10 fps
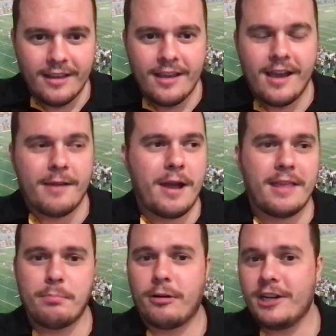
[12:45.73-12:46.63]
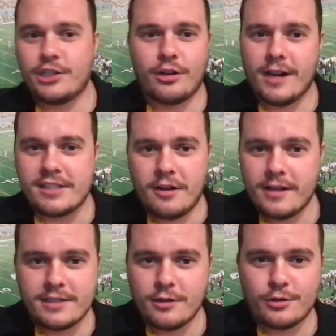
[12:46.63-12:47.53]
I'm pretty sure I saw
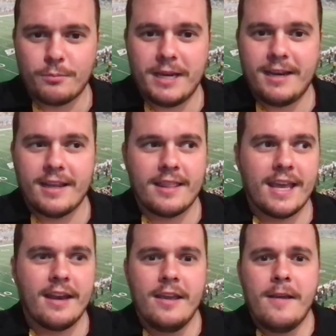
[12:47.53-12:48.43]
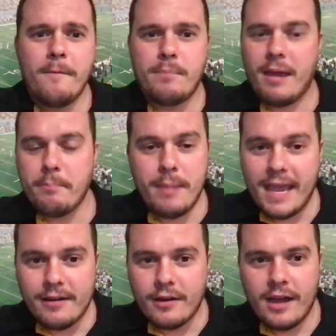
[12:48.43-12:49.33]
on social media that
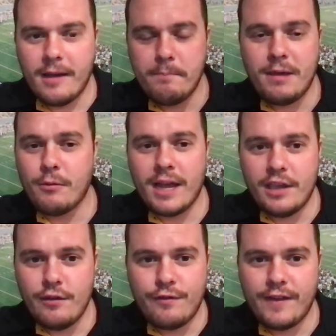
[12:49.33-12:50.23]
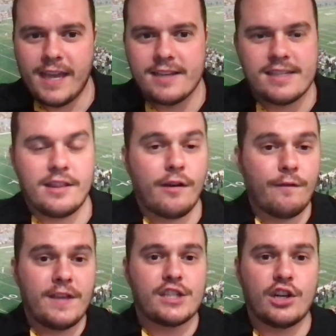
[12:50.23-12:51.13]
BYU fans in their
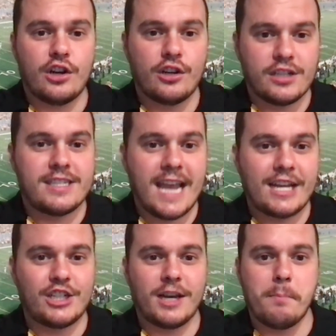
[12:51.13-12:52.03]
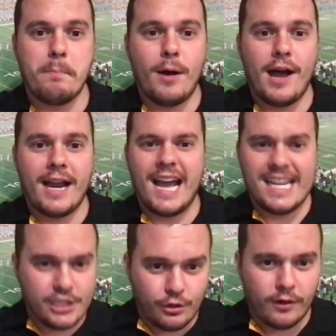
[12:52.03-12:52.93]
visitors section bought
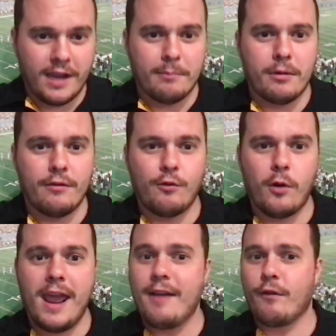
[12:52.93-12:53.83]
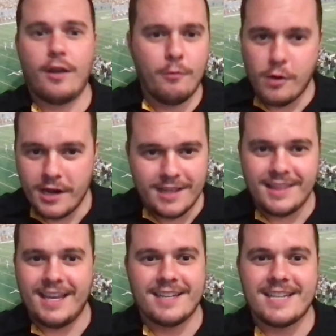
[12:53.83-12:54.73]
ice cream for everyone in
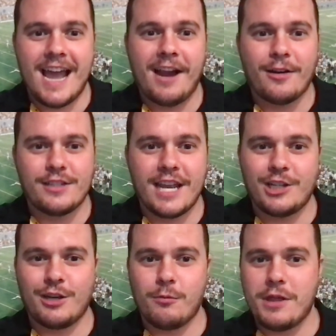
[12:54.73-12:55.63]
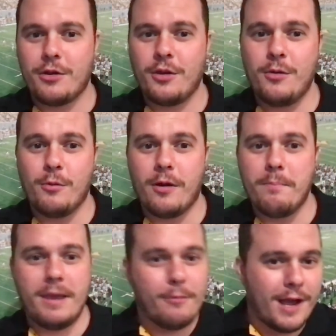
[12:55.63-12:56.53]
the entire section, whether you were a
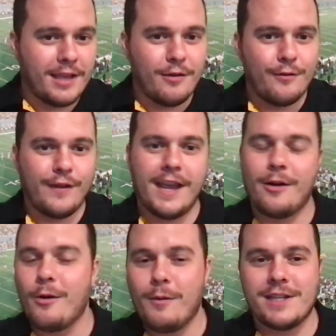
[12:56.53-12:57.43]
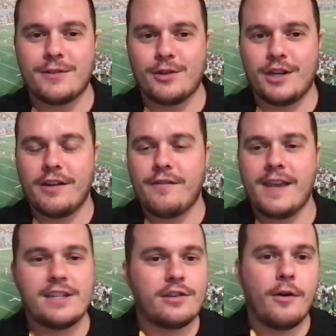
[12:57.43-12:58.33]
BYU fan or a West Virginia
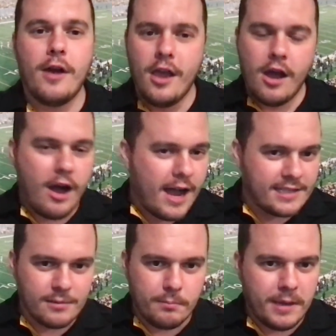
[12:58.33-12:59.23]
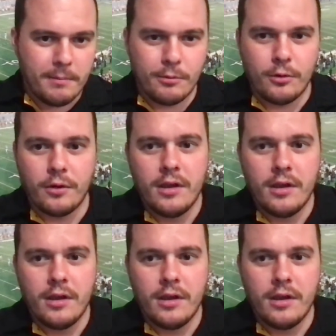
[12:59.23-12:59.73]
fan. So awesome people.